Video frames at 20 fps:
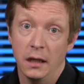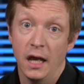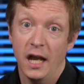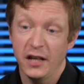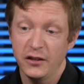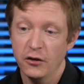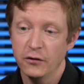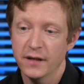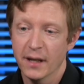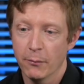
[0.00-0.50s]

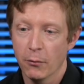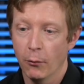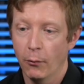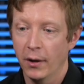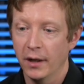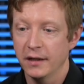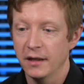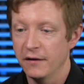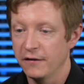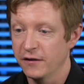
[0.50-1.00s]
Etude number
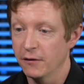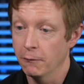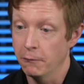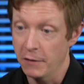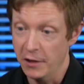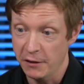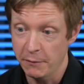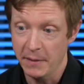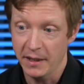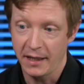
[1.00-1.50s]
one is the
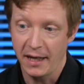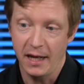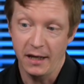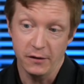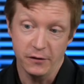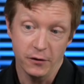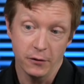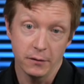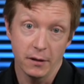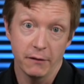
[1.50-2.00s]
rhythmic
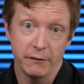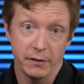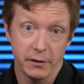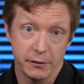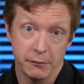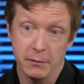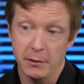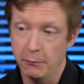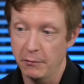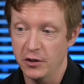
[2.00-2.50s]
etude of the
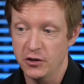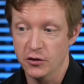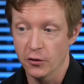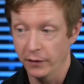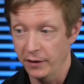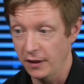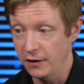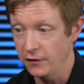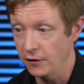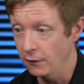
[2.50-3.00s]
three regional
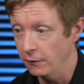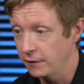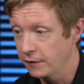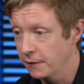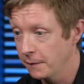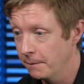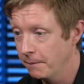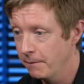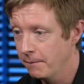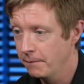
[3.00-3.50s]
etudes.
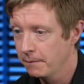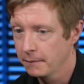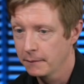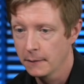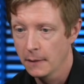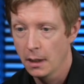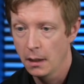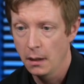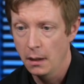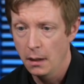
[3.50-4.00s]

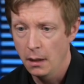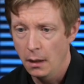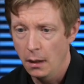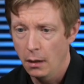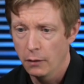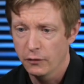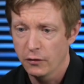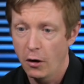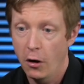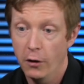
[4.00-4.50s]

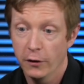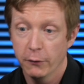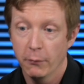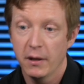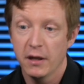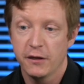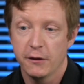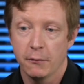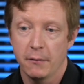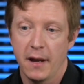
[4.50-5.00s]
All the
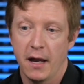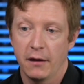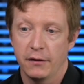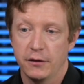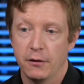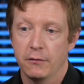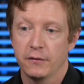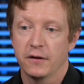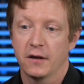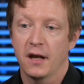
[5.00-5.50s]
way throughout,
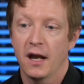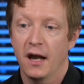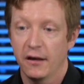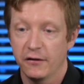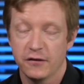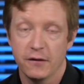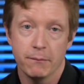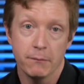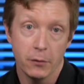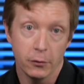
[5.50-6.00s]
there's a
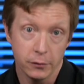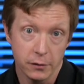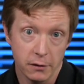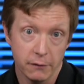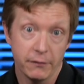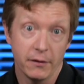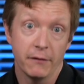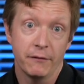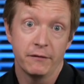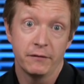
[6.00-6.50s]
constant
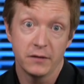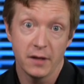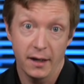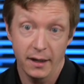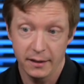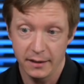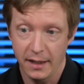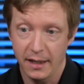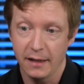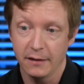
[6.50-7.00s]
motive of
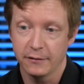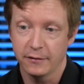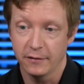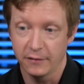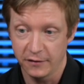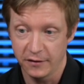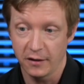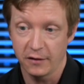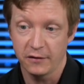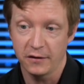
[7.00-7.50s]
dotted eighths and
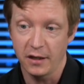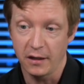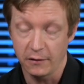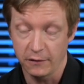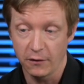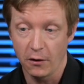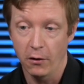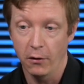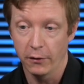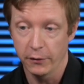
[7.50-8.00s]

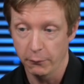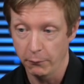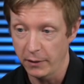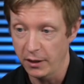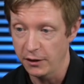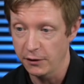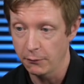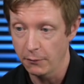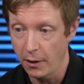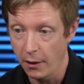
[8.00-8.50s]
sixteenths all the way
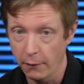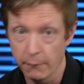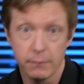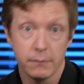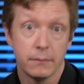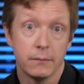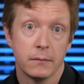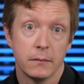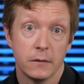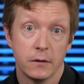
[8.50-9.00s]
throughout.
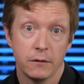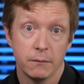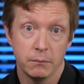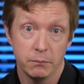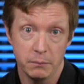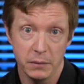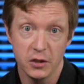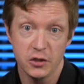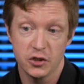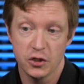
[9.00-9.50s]

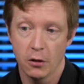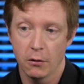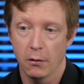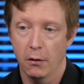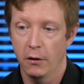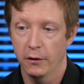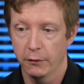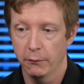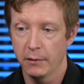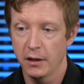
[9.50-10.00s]
Be sure
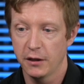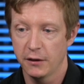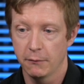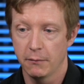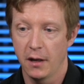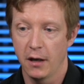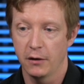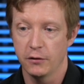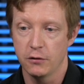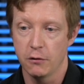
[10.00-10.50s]
all the way
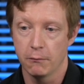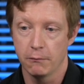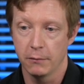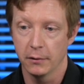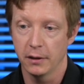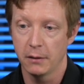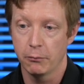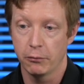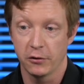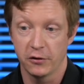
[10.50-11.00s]
throughout you're
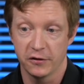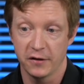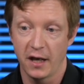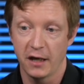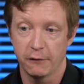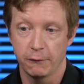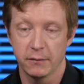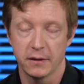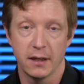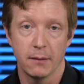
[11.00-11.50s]
really
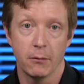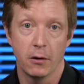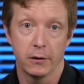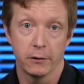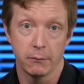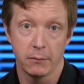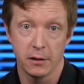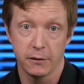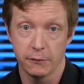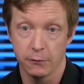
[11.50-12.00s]
precise with them all
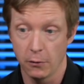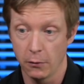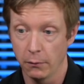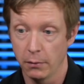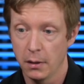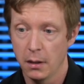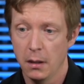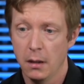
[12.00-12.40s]
the way through.